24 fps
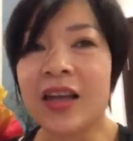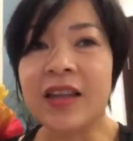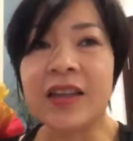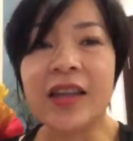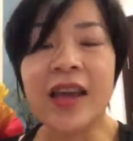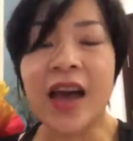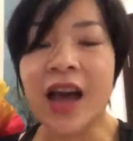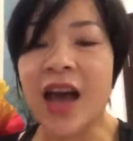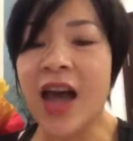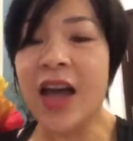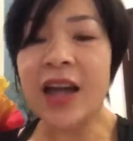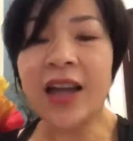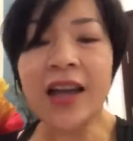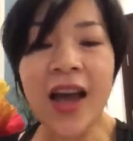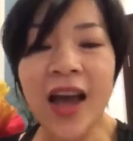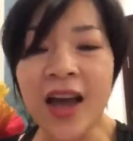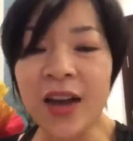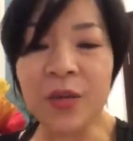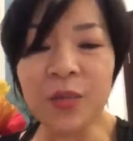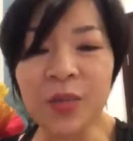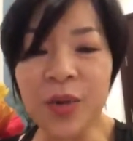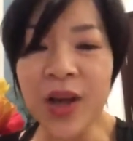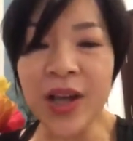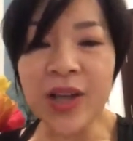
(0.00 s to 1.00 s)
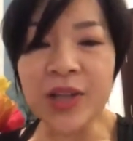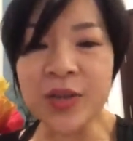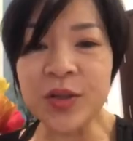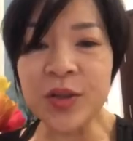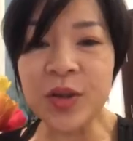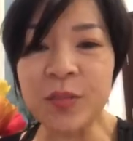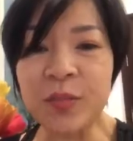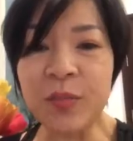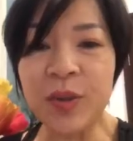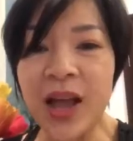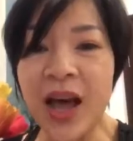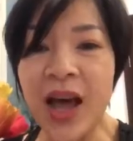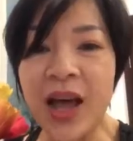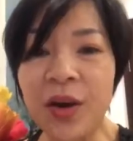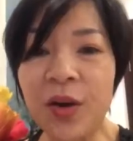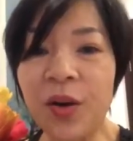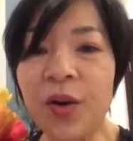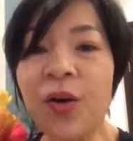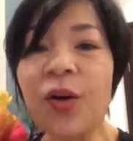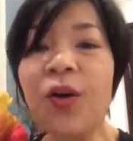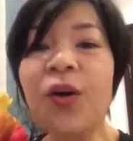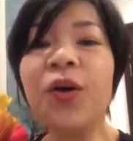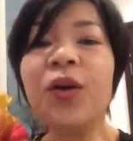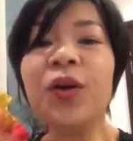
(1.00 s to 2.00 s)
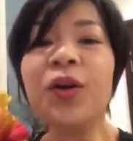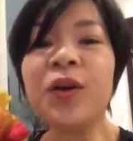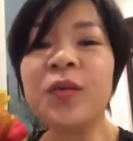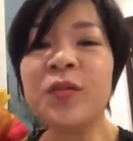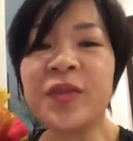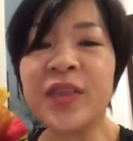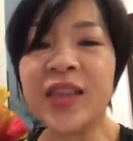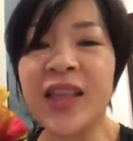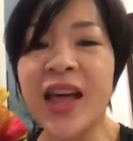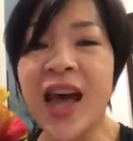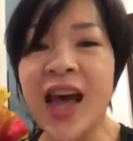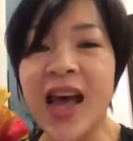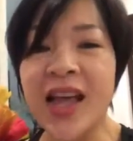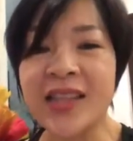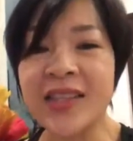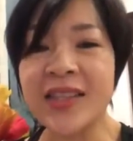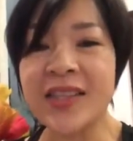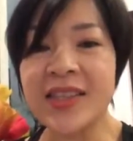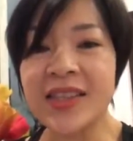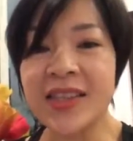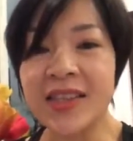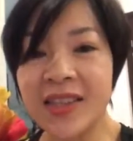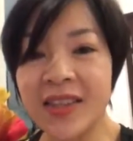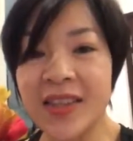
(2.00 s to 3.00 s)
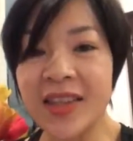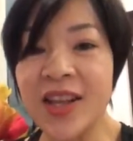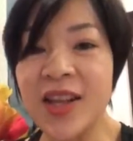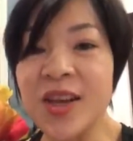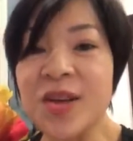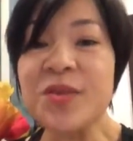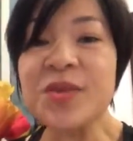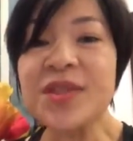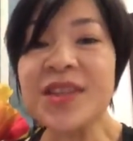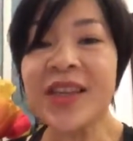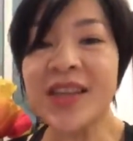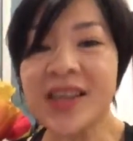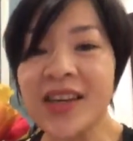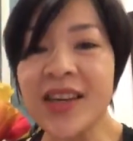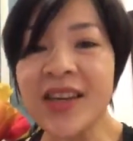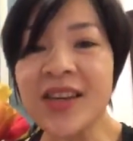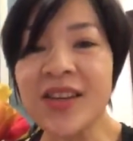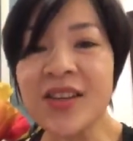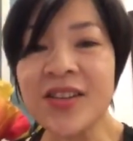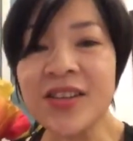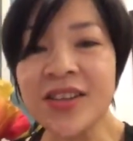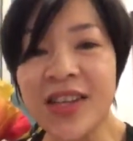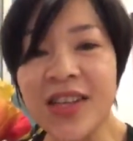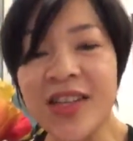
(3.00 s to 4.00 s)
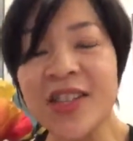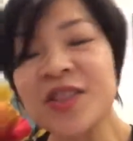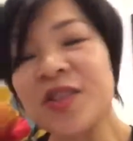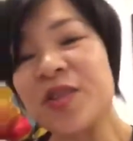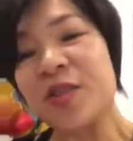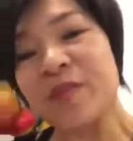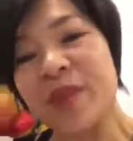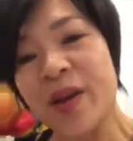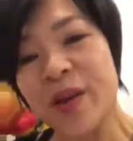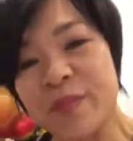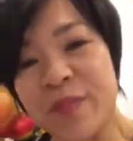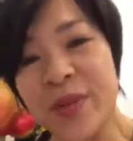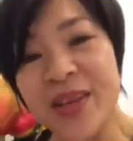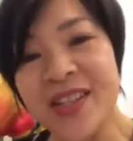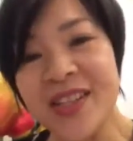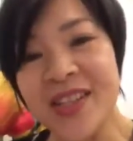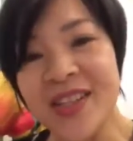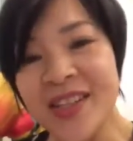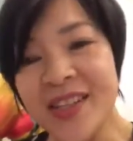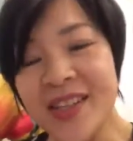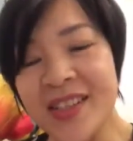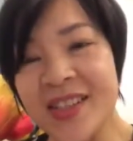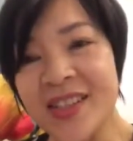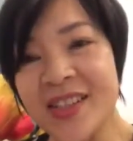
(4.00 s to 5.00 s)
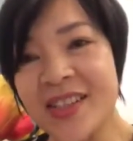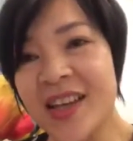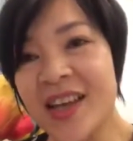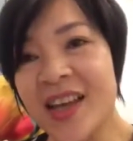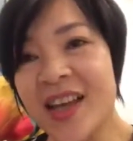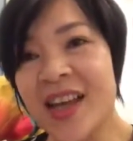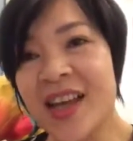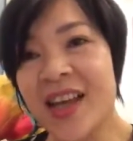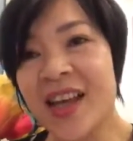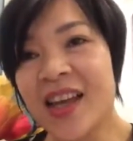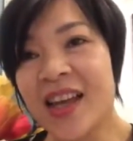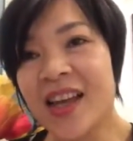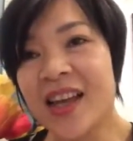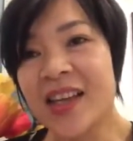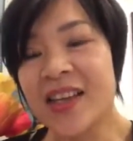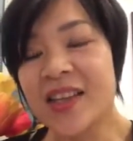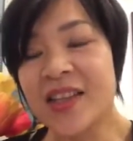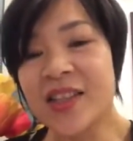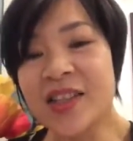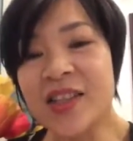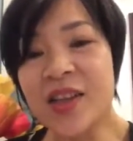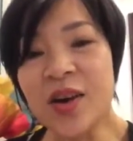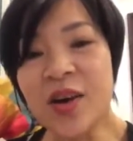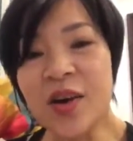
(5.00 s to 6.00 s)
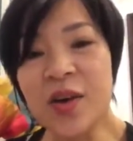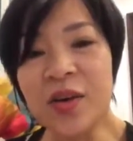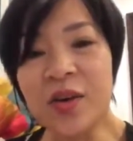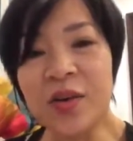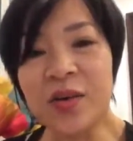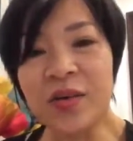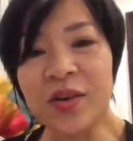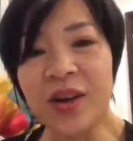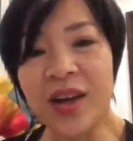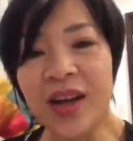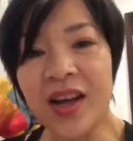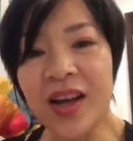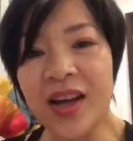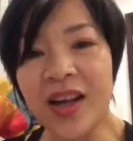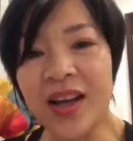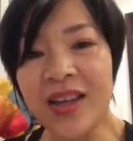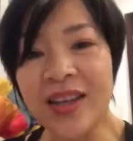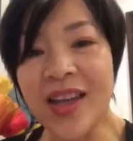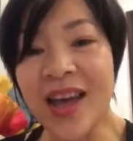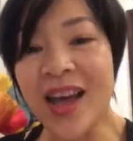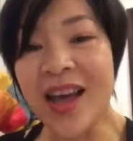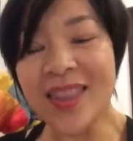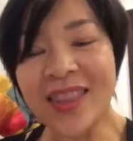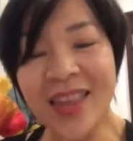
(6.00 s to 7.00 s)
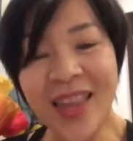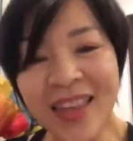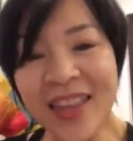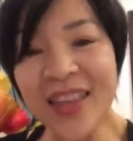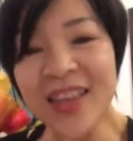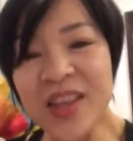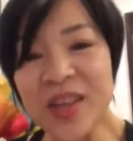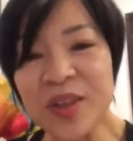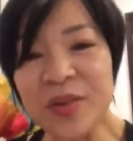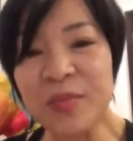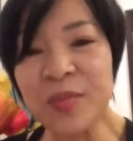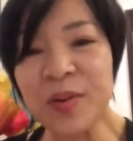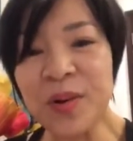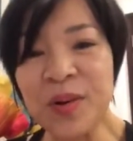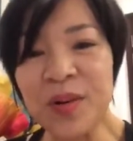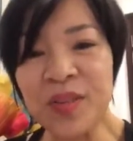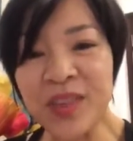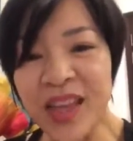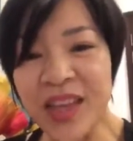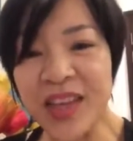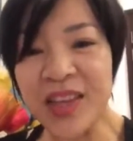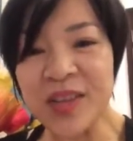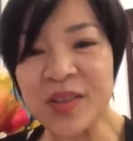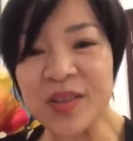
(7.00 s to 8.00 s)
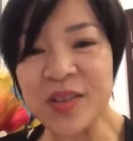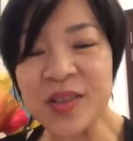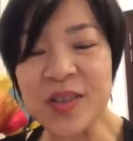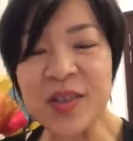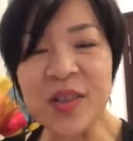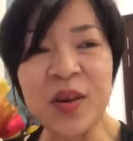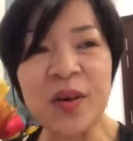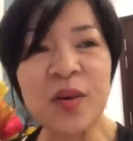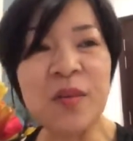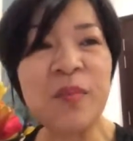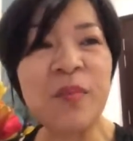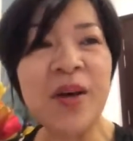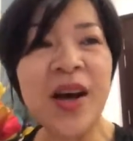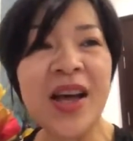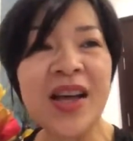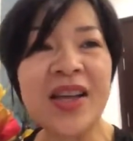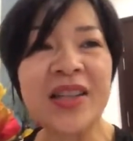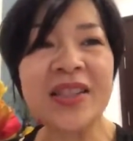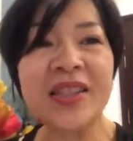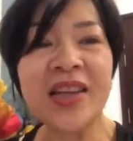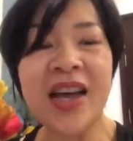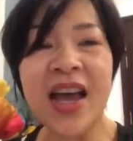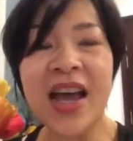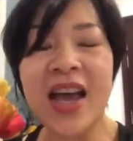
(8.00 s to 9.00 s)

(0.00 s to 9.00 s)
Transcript: Yeah, I can't wait to apply all of that new skills into my business. So uh, yeah, thank you, Paul. Thank you so much.